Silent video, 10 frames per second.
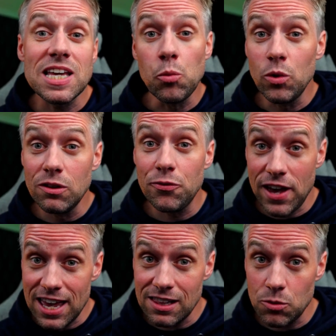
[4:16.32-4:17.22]
it will
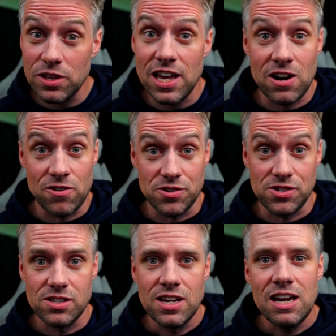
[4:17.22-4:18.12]
fail with
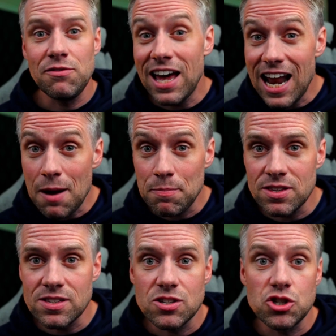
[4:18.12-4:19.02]
errors. If that
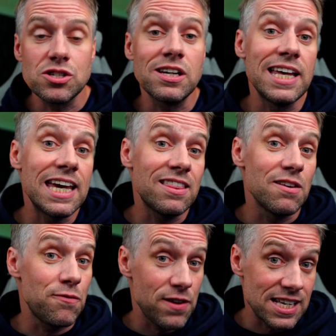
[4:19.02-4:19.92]
happens, just click
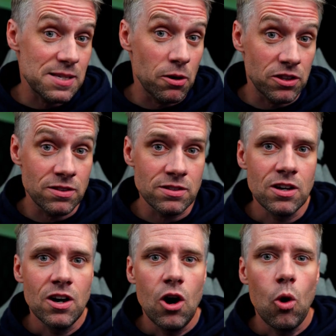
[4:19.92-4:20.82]
the fix button
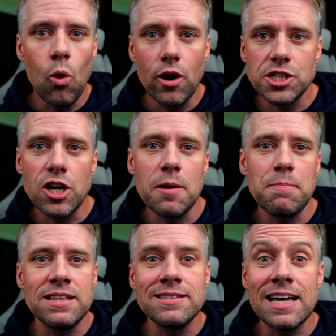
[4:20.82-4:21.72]
or
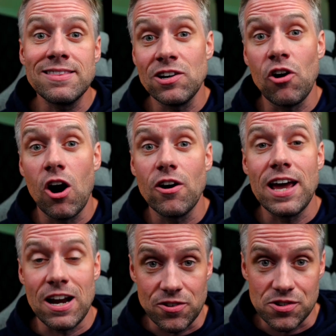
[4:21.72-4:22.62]
type in that there
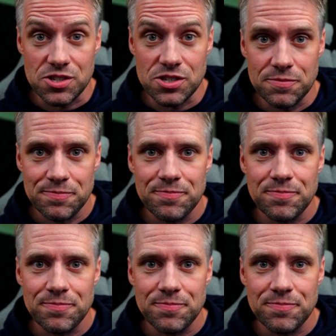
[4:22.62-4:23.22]
are errors.